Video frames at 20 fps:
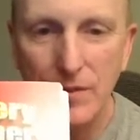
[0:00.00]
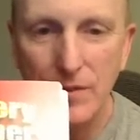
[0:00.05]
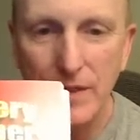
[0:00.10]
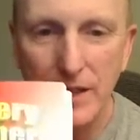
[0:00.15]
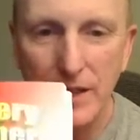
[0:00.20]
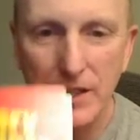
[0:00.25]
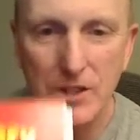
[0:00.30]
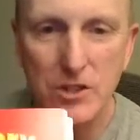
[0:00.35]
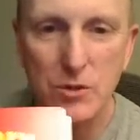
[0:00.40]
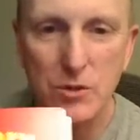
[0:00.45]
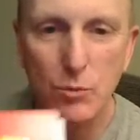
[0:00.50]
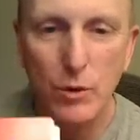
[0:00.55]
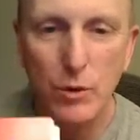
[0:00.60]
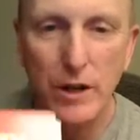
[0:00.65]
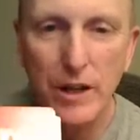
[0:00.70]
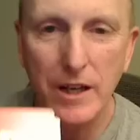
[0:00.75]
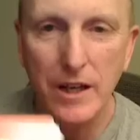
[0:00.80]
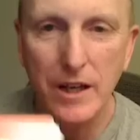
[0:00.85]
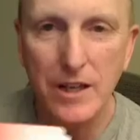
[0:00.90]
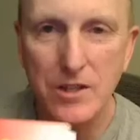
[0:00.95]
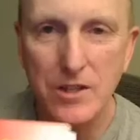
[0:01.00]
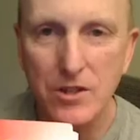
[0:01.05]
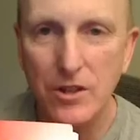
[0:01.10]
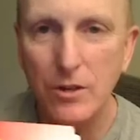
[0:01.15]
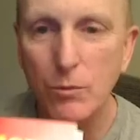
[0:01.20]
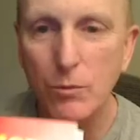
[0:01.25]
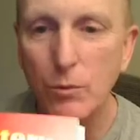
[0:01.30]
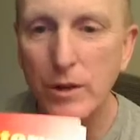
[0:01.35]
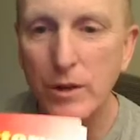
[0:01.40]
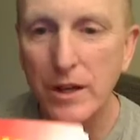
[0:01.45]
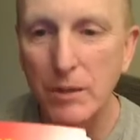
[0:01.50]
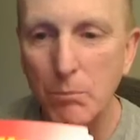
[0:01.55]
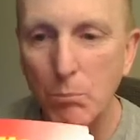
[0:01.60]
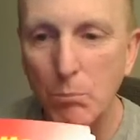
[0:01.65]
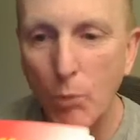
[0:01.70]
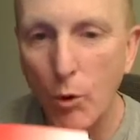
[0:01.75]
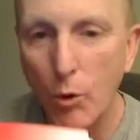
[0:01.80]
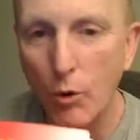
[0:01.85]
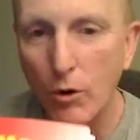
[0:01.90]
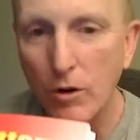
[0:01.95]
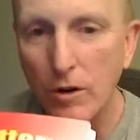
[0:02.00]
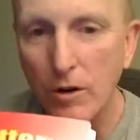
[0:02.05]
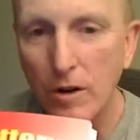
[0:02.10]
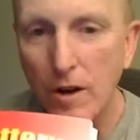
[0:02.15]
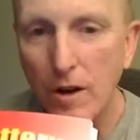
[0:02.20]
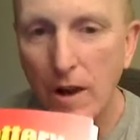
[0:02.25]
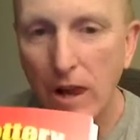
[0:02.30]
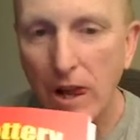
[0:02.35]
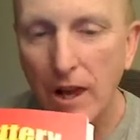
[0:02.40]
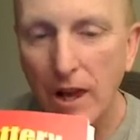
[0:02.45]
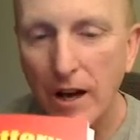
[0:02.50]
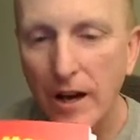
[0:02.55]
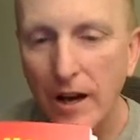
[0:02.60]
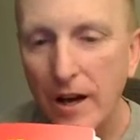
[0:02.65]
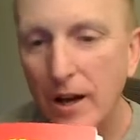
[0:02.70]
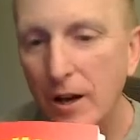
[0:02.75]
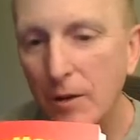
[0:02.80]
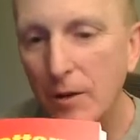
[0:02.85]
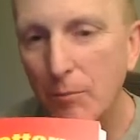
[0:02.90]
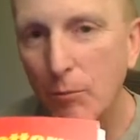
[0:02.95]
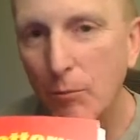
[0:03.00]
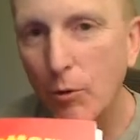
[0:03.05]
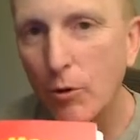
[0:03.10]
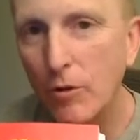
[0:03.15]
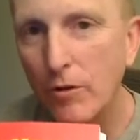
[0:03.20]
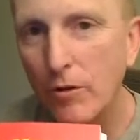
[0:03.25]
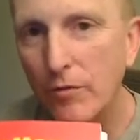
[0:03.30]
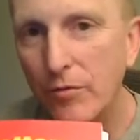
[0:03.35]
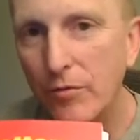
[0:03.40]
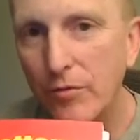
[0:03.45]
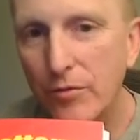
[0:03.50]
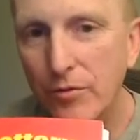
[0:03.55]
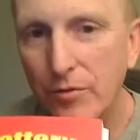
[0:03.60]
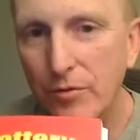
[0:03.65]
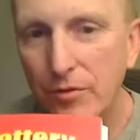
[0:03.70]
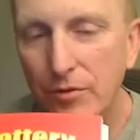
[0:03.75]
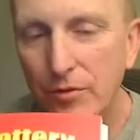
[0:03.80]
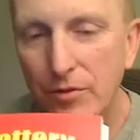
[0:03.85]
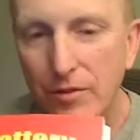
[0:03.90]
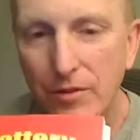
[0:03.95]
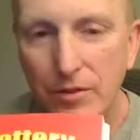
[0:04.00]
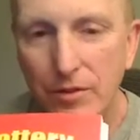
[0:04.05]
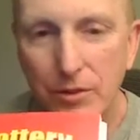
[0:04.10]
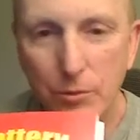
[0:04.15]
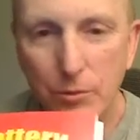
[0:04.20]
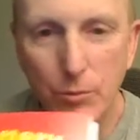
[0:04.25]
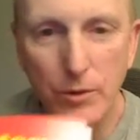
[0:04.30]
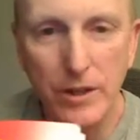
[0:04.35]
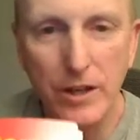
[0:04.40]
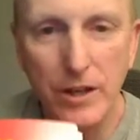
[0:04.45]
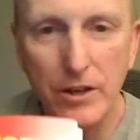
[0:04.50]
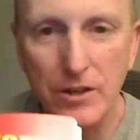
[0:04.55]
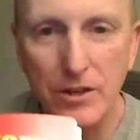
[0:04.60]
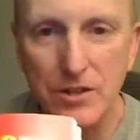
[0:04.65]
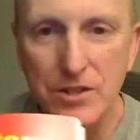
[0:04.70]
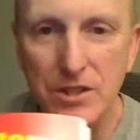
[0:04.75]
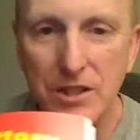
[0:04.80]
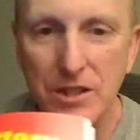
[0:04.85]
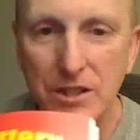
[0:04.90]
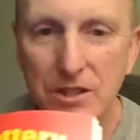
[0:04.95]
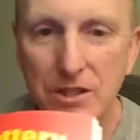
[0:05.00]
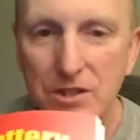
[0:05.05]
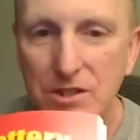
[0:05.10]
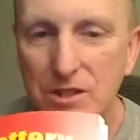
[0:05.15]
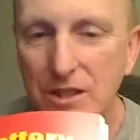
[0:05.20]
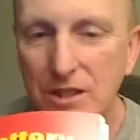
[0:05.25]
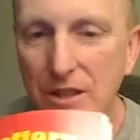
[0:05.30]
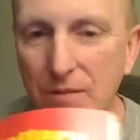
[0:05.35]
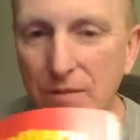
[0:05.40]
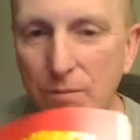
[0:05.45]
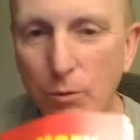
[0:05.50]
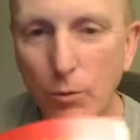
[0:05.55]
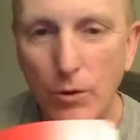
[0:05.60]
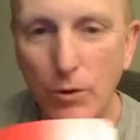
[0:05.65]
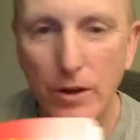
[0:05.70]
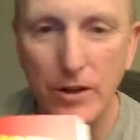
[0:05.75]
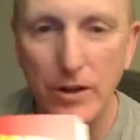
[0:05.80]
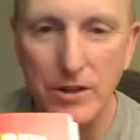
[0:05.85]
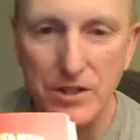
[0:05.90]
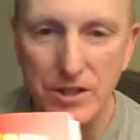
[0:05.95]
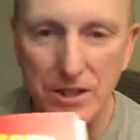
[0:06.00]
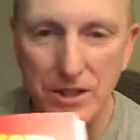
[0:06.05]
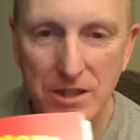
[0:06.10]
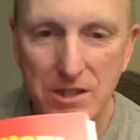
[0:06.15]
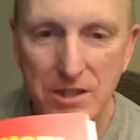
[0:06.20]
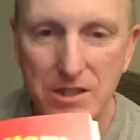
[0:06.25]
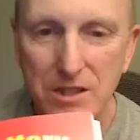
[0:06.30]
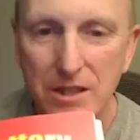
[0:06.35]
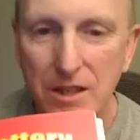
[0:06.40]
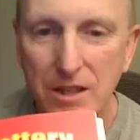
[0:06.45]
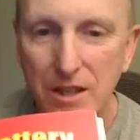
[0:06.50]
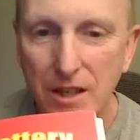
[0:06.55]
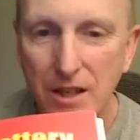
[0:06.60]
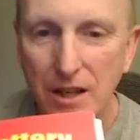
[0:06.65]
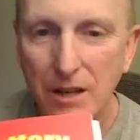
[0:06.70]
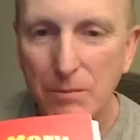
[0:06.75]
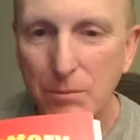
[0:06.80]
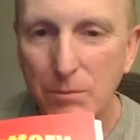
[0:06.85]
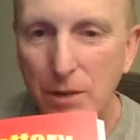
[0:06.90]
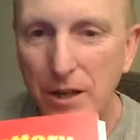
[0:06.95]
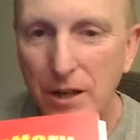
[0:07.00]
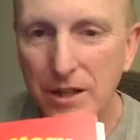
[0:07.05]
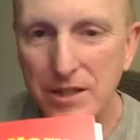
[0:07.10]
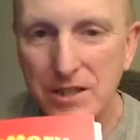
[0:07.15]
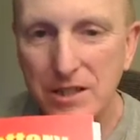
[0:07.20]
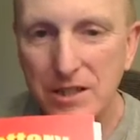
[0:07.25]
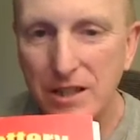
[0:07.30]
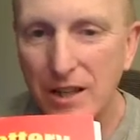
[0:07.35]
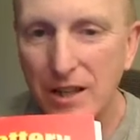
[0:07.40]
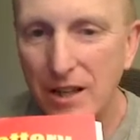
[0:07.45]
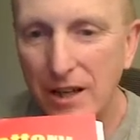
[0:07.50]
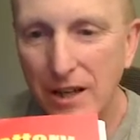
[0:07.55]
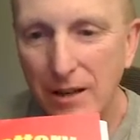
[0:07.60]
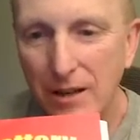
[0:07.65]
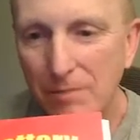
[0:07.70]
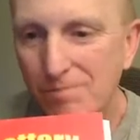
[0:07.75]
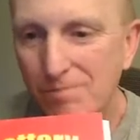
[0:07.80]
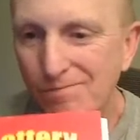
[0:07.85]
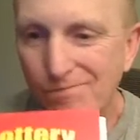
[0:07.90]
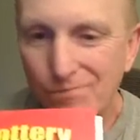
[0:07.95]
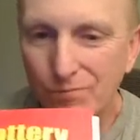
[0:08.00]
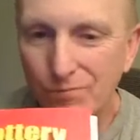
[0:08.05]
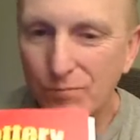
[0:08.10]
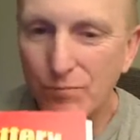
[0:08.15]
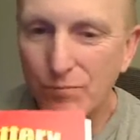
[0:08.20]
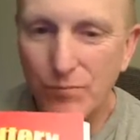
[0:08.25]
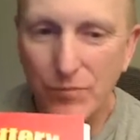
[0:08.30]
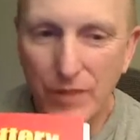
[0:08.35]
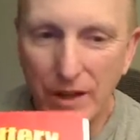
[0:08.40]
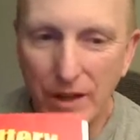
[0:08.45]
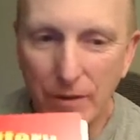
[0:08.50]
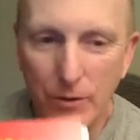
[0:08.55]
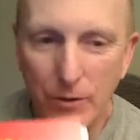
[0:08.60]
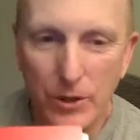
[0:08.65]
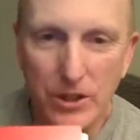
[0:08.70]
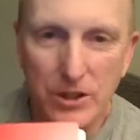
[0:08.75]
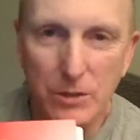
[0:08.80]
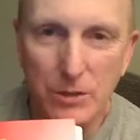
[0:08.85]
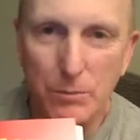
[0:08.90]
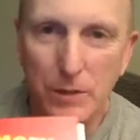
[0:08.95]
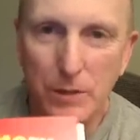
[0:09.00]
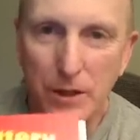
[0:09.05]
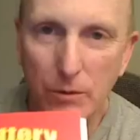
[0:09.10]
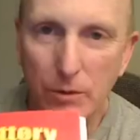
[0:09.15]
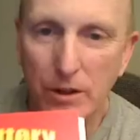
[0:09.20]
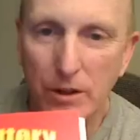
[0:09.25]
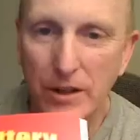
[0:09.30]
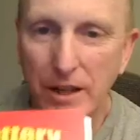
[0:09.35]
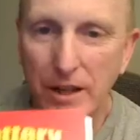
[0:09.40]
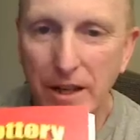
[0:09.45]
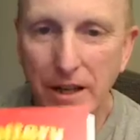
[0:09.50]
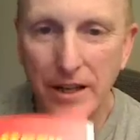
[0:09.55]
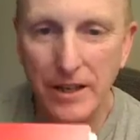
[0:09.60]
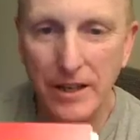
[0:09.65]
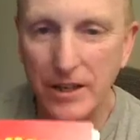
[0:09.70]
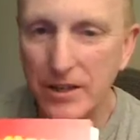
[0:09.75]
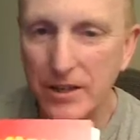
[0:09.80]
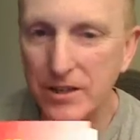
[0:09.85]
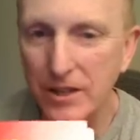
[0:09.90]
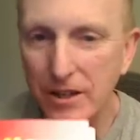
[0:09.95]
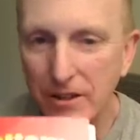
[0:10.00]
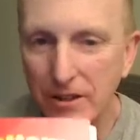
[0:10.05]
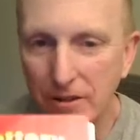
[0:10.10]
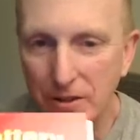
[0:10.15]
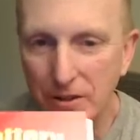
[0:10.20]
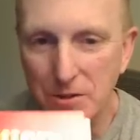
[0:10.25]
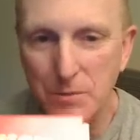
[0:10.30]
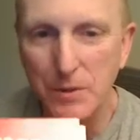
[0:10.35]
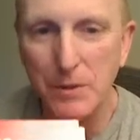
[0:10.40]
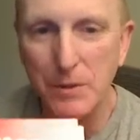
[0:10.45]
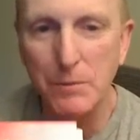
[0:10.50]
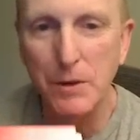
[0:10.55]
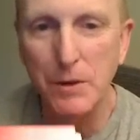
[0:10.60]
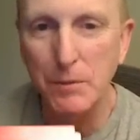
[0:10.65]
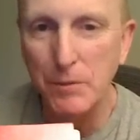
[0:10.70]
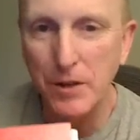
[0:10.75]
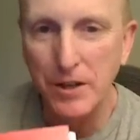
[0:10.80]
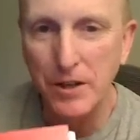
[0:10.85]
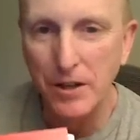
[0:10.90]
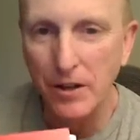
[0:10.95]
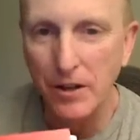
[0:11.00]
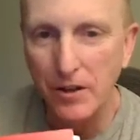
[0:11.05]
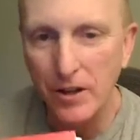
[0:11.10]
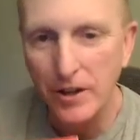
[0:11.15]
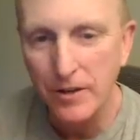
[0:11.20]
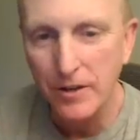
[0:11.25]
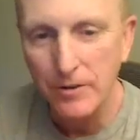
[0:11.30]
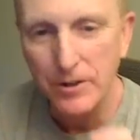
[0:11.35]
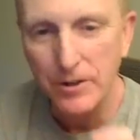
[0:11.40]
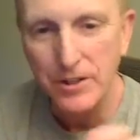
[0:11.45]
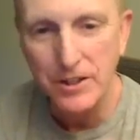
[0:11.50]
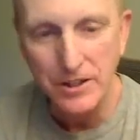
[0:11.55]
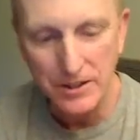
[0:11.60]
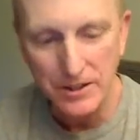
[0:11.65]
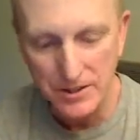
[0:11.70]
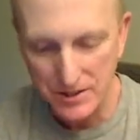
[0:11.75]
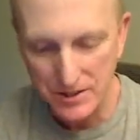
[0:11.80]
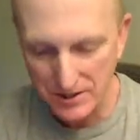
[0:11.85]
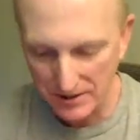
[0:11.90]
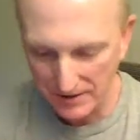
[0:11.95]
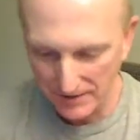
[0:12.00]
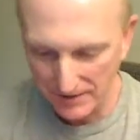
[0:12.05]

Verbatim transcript: his way, I started winning more. More 3 out of 6 and 4 out of 6. But never hit the big one, and I got tired of spending my money on lottery tickets.